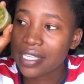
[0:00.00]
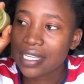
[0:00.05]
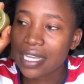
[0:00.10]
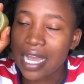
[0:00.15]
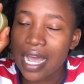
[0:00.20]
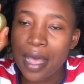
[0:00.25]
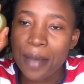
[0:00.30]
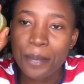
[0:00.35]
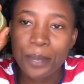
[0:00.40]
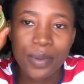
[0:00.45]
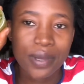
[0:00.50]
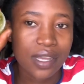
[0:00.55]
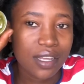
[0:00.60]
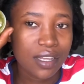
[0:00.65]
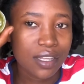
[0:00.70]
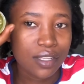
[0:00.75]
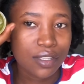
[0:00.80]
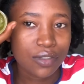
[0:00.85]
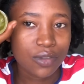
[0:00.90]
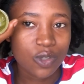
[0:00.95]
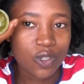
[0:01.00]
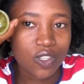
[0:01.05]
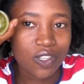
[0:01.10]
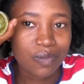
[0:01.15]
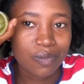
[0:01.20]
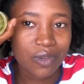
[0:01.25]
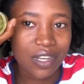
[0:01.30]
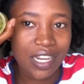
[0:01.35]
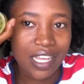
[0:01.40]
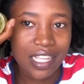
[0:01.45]
scalp to
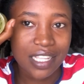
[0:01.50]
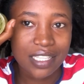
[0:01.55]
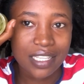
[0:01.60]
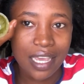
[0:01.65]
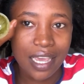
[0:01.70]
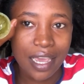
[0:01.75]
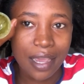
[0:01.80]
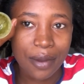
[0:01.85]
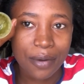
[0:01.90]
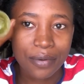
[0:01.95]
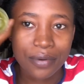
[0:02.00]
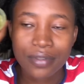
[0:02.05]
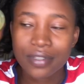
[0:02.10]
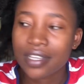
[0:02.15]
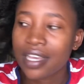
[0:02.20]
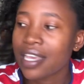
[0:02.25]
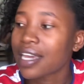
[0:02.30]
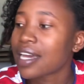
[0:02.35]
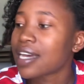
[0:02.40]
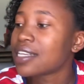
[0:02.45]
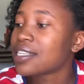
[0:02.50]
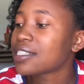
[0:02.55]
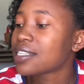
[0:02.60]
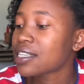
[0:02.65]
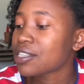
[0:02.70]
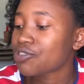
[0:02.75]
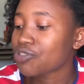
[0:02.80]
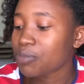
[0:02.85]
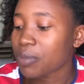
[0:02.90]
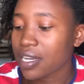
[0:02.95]
stimulate hair growth. And you can see
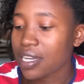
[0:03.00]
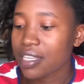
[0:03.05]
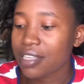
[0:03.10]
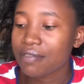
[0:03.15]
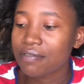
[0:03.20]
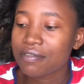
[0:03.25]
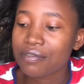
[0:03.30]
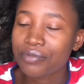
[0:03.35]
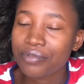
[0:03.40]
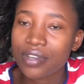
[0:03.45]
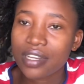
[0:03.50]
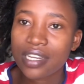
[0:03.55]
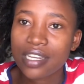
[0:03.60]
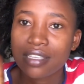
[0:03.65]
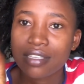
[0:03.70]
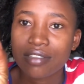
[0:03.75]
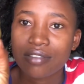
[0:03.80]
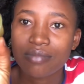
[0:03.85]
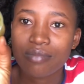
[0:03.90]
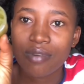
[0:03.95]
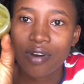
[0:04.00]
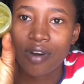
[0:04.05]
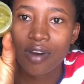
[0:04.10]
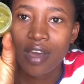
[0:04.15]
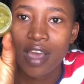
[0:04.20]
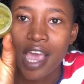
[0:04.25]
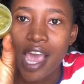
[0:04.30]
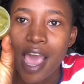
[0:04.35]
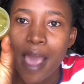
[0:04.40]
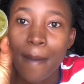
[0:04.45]
it's remaining really small
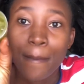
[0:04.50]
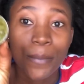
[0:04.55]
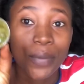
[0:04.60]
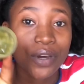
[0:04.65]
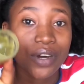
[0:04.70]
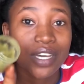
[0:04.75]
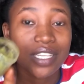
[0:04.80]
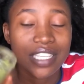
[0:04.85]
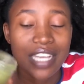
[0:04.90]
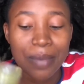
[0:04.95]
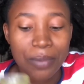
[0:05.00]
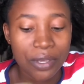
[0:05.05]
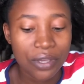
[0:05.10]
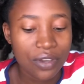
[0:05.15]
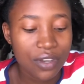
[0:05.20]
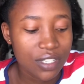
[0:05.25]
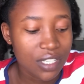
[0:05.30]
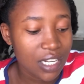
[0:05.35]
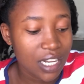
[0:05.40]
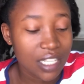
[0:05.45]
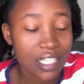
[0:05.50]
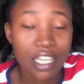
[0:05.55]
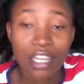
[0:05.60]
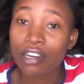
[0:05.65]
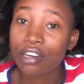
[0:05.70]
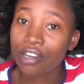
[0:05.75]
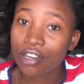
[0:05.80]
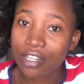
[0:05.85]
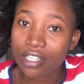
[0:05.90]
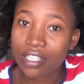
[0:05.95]
because I've been using it a
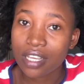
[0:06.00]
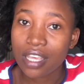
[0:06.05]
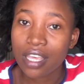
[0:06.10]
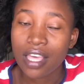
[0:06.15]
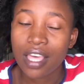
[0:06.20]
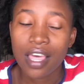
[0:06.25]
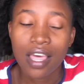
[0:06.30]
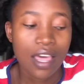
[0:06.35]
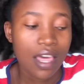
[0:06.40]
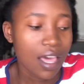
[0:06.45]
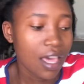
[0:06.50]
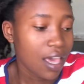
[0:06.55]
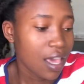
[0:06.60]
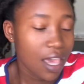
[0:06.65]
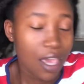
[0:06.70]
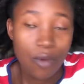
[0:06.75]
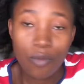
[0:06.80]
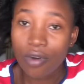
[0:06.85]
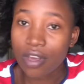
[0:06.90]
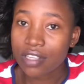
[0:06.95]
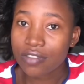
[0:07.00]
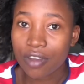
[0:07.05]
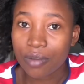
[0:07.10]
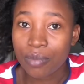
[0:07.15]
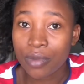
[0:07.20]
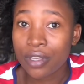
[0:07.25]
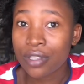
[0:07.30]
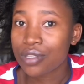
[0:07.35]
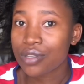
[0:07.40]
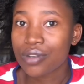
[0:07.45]
lot. It works for
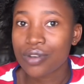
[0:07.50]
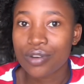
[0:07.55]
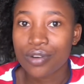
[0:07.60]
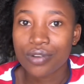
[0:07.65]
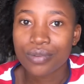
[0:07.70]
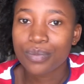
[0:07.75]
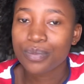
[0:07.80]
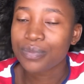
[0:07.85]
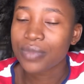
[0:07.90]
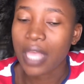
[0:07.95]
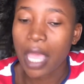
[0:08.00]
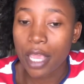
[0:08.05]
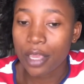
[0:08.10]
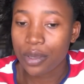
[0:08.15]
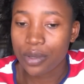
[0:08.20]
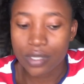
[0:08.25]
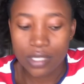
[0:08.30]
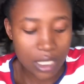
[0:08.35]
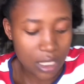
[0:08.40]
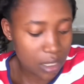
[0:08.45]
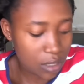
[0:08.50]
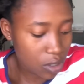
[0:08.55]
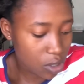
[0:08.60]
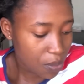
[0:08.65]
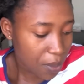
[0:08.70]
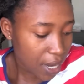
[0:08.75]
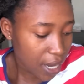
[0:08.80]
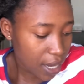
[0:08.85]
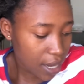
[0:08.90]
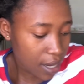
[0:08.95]
me, so I use it on
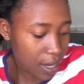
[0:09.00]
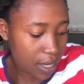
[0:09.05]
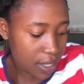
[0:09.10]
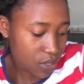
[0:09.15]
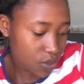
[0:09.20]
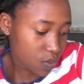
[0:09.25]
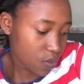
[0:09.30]
my hair as